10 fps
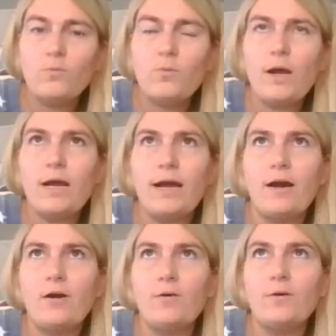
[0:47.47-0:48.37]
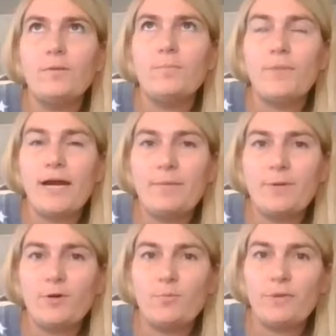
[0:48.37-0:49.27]
how my
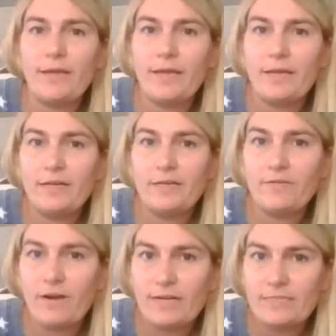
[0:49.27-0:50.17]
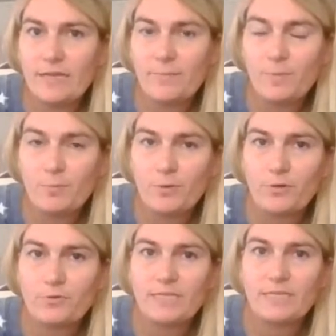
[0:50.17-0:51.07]
meal plan divides up the
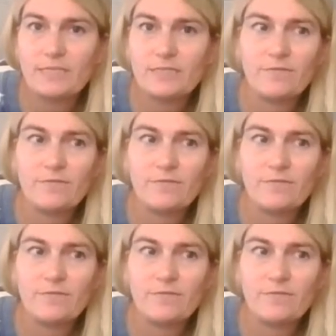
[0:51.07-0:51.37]
proteins, the